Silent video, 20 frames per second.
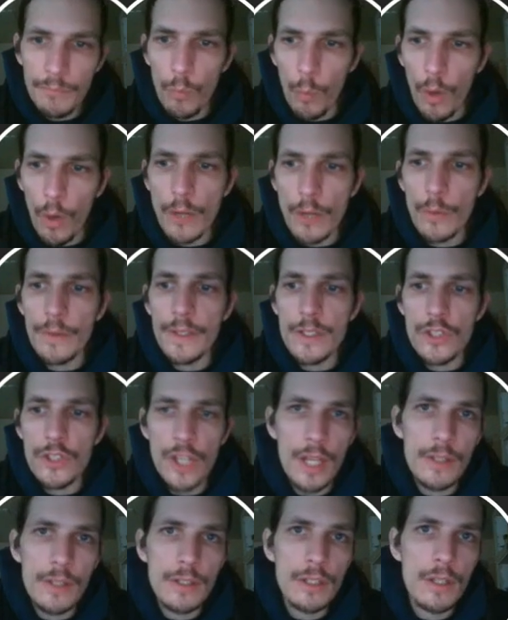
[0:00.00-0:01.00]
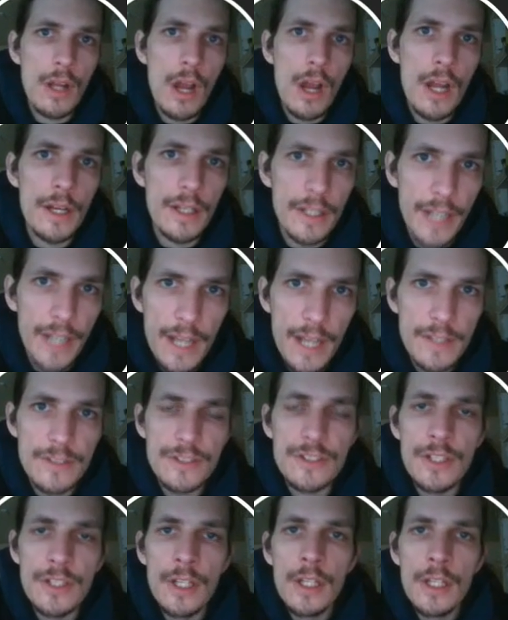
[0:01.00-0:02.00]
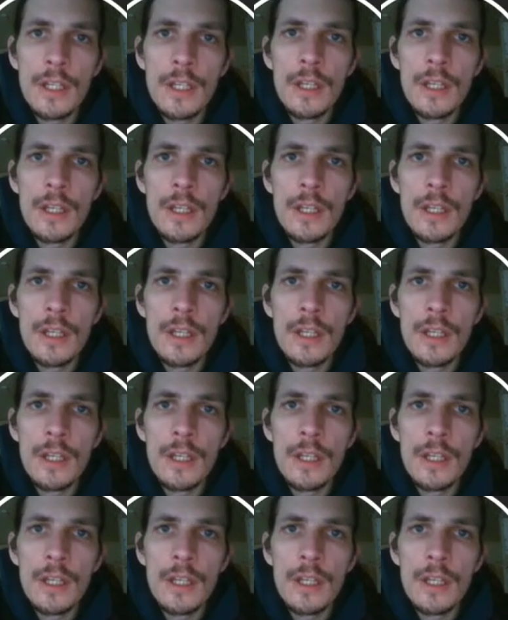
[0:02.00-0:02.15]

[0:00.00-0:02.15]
work with each other, not against.